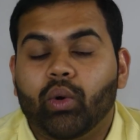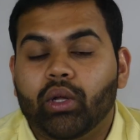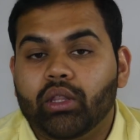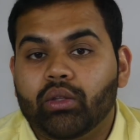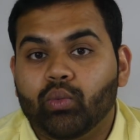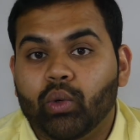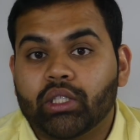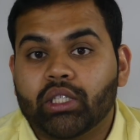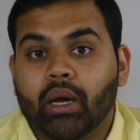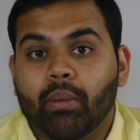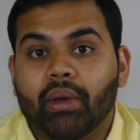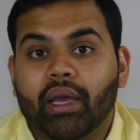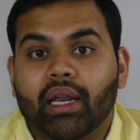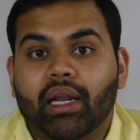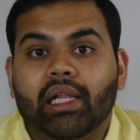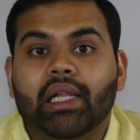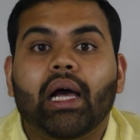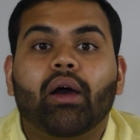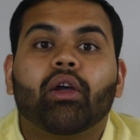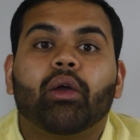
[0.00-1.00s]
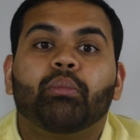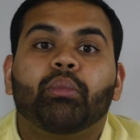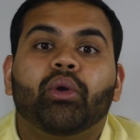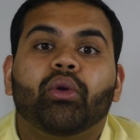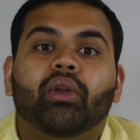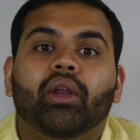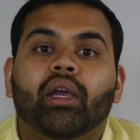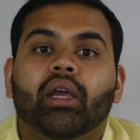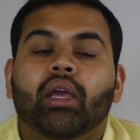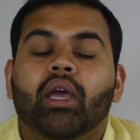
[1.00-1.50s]
what, what's coming in cloud
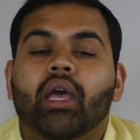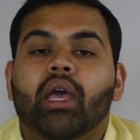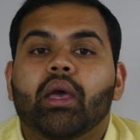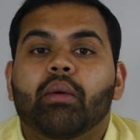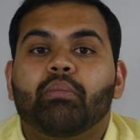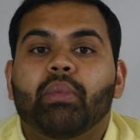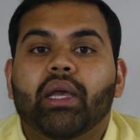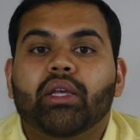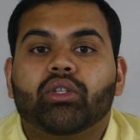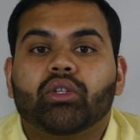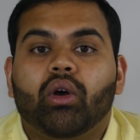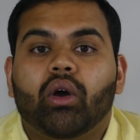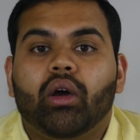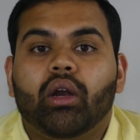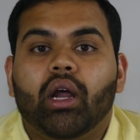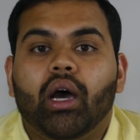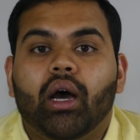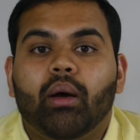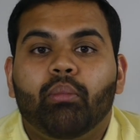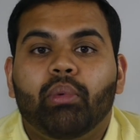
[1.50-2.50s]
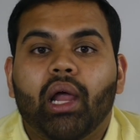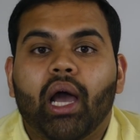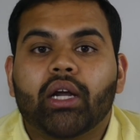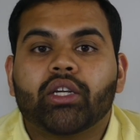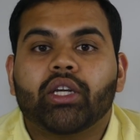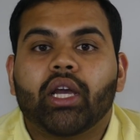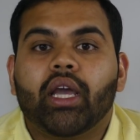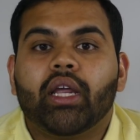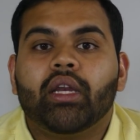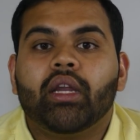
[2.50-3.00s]
computing based on uh,
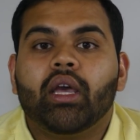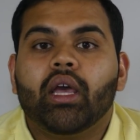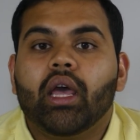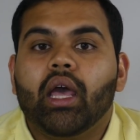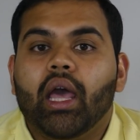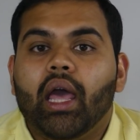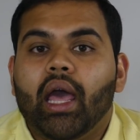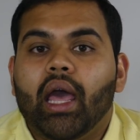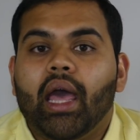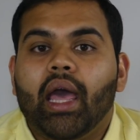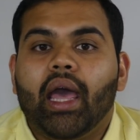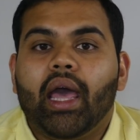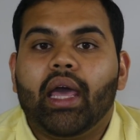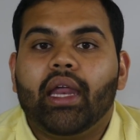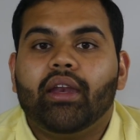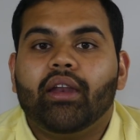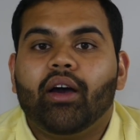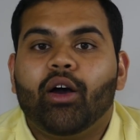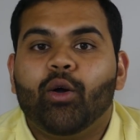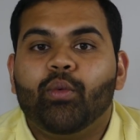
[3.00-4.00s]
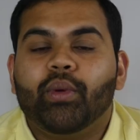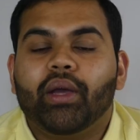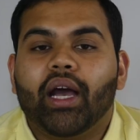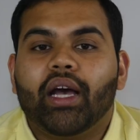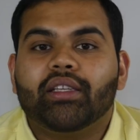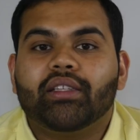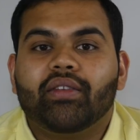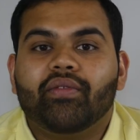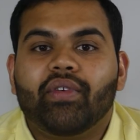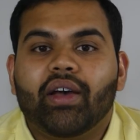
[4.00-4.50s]
blockchain. And hope you
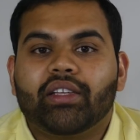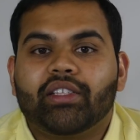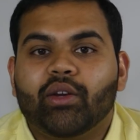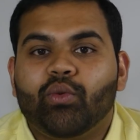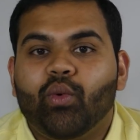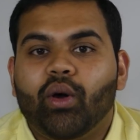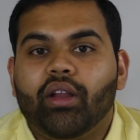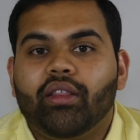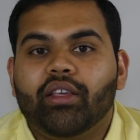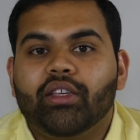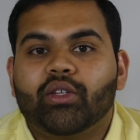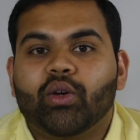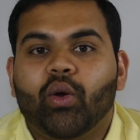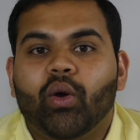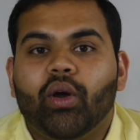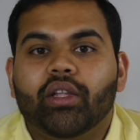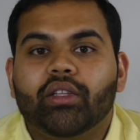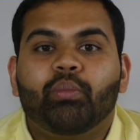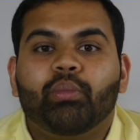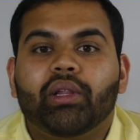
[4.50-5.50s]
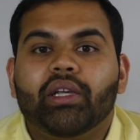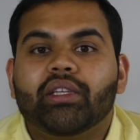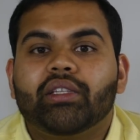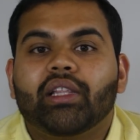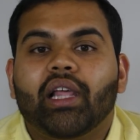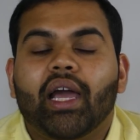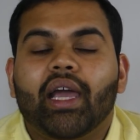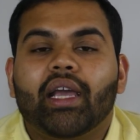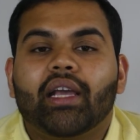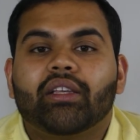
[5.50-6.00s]
guys invest in one of these coins. Please
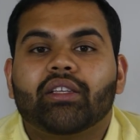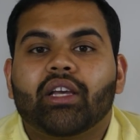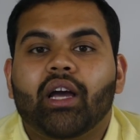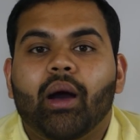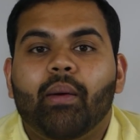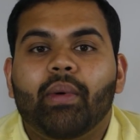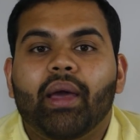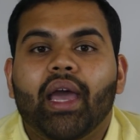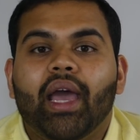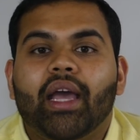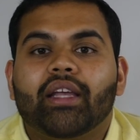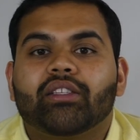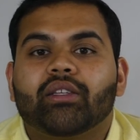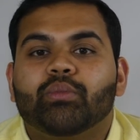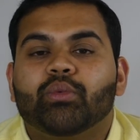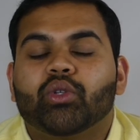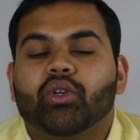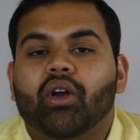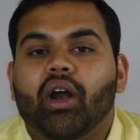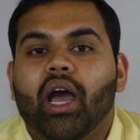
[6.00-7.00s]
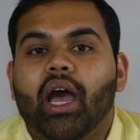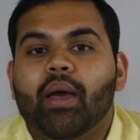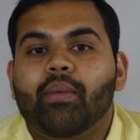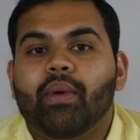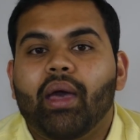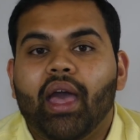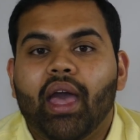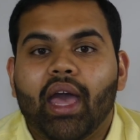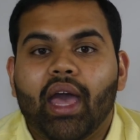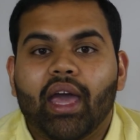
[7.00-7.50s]
like, comment, and
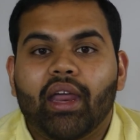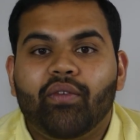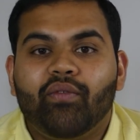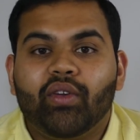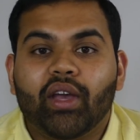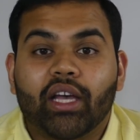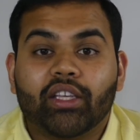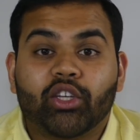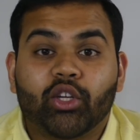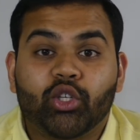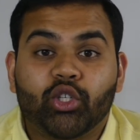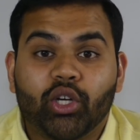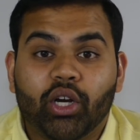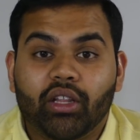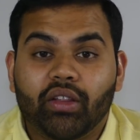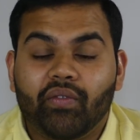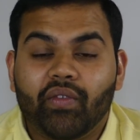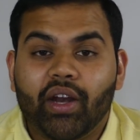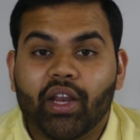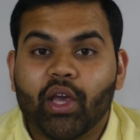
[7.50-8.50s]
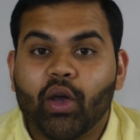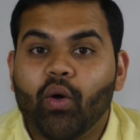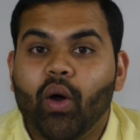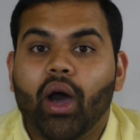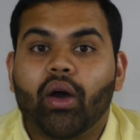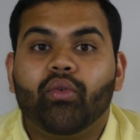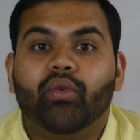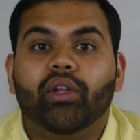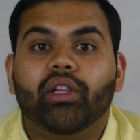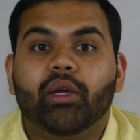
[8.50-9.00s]
subscribe. And if you guys could share the video,
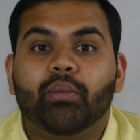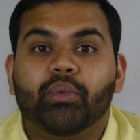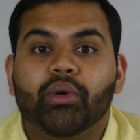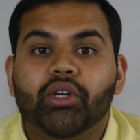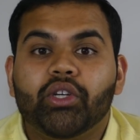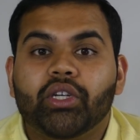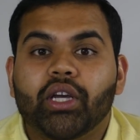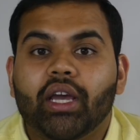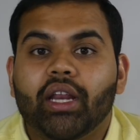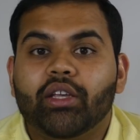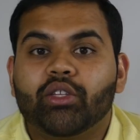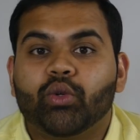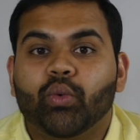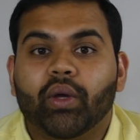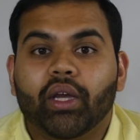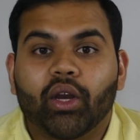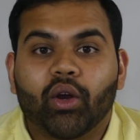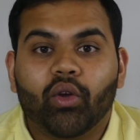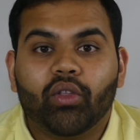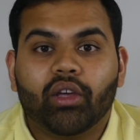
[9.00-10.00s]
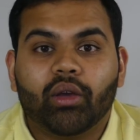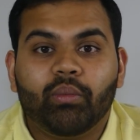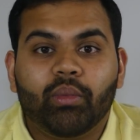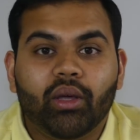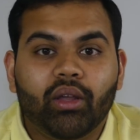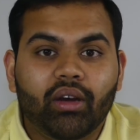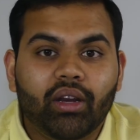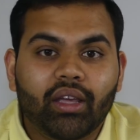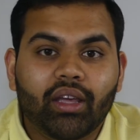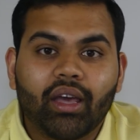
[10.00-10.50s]
I'd really appreciate it so we can grow the
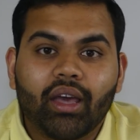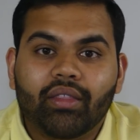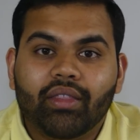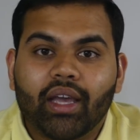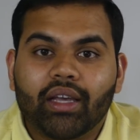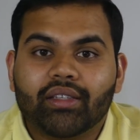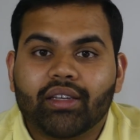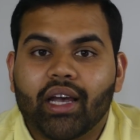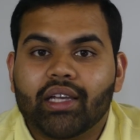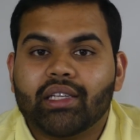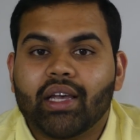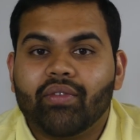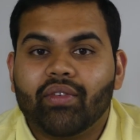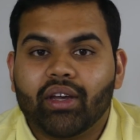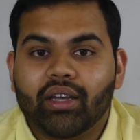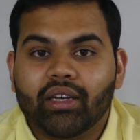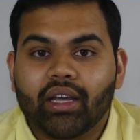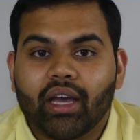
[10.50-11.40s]
community. Thanks guys, have a good